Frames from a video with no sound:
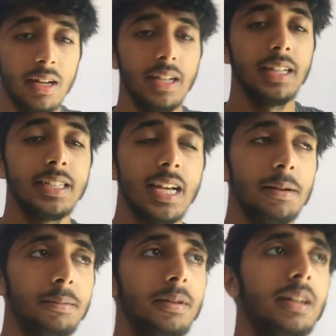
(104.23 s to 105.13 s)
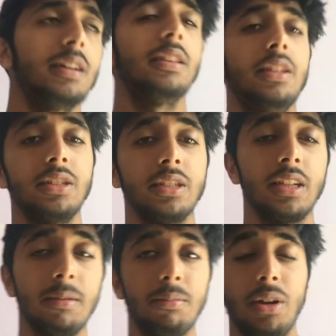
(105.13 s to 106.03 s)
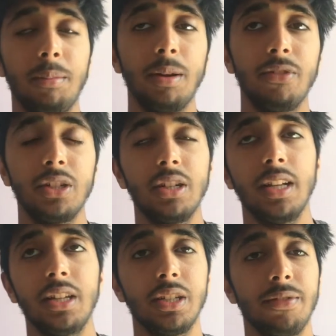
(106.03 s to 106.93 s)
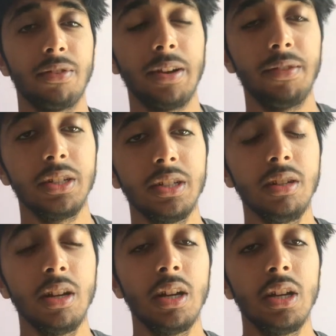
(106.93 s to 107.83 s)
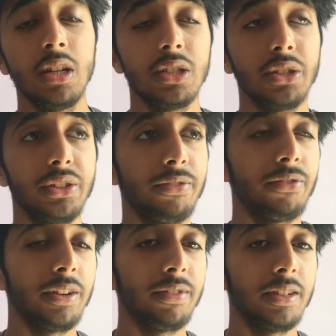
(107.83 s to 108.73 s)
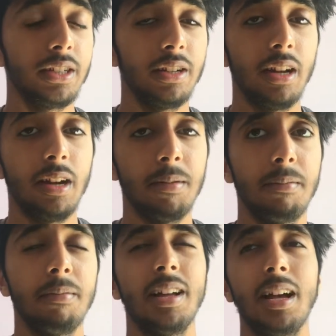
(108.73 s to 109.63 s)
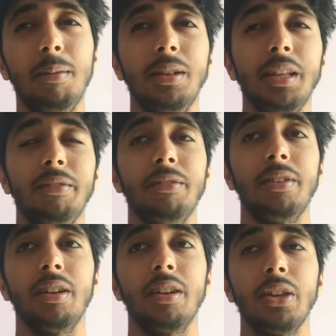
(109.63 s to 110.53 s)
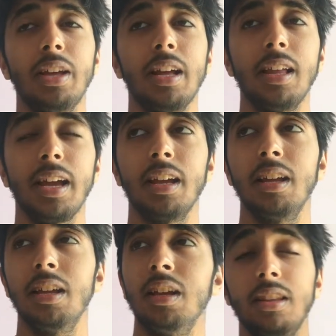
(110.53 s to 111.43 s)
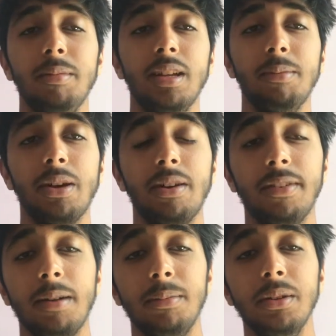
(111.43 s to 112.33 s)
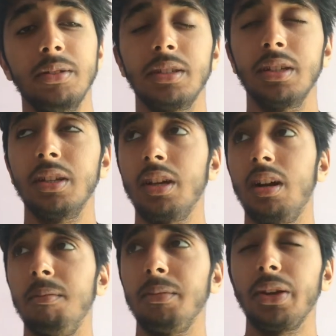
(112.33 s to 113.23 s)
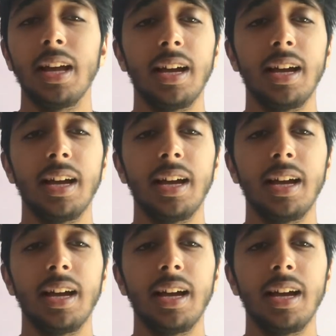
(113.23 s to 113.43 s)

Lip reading: this app, there's a premium version and there's a free version. So in the free version, I believe you get like limited amount of uploads. You get